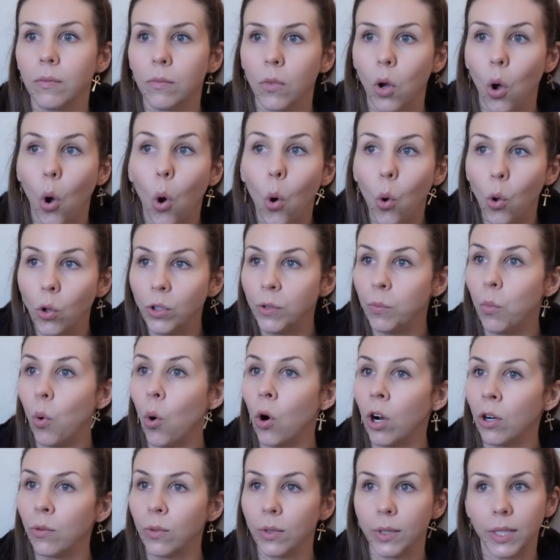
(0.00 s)
hold
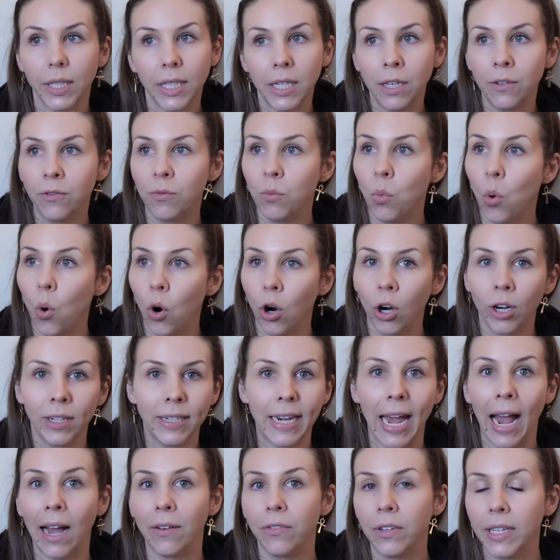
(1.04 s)
more, receive more,
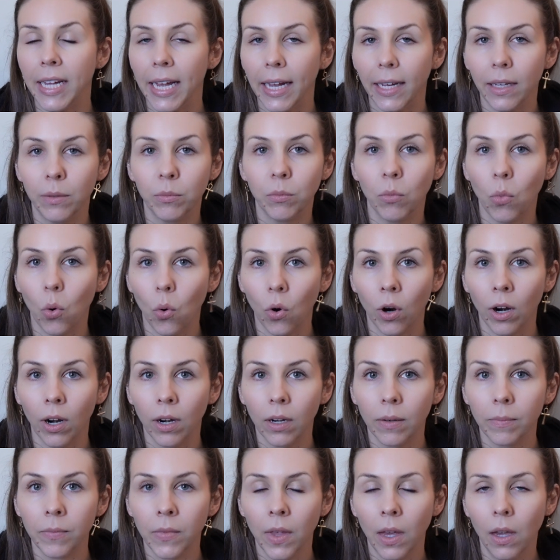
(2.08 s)
navigate
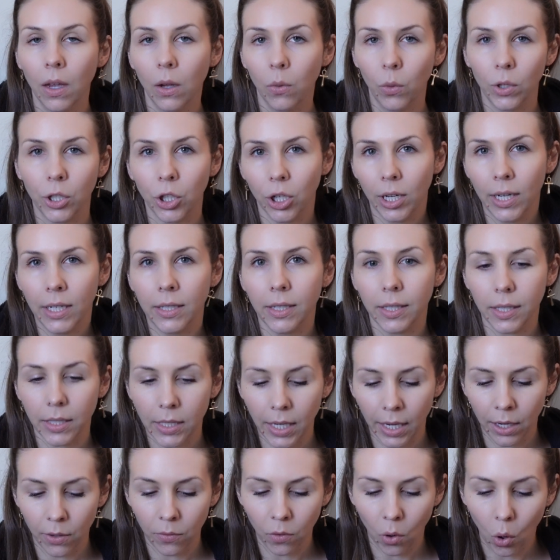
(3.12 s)
more. When you're in a
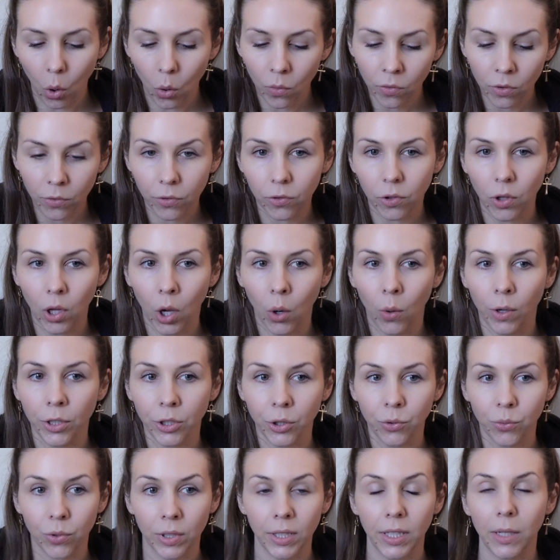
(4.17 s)
state of overflow and
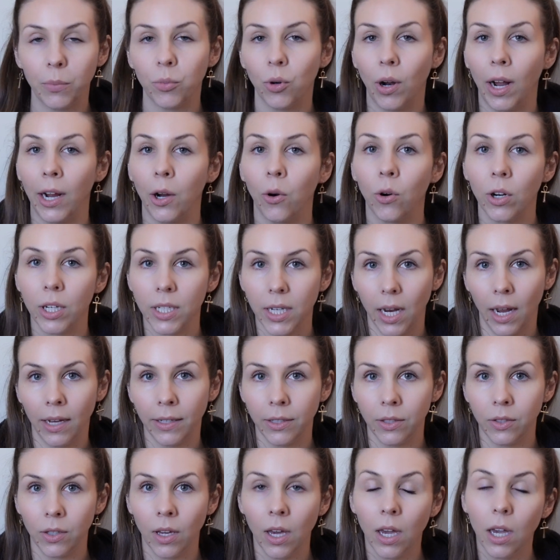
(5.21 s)
you really
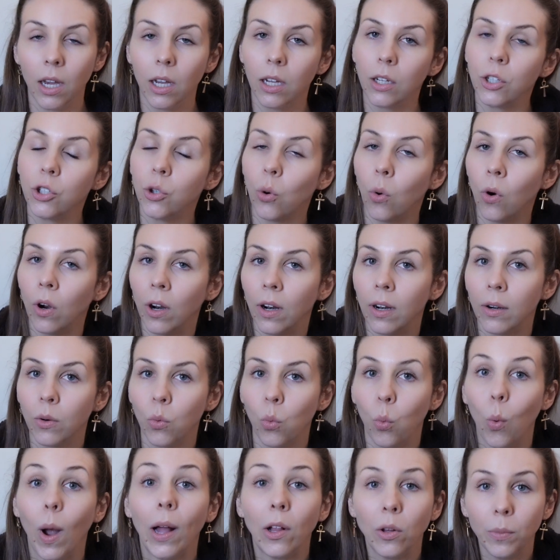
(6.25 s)
prioritize your
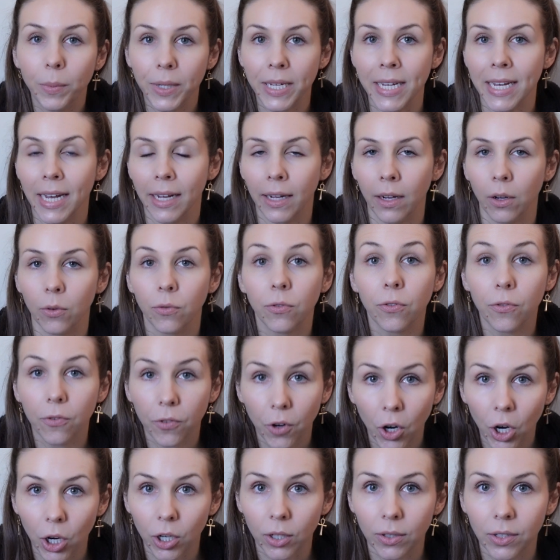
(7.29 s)
well-being
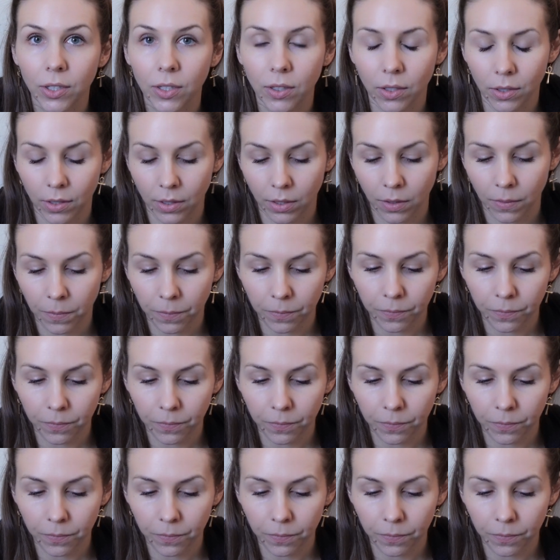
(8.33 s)
first,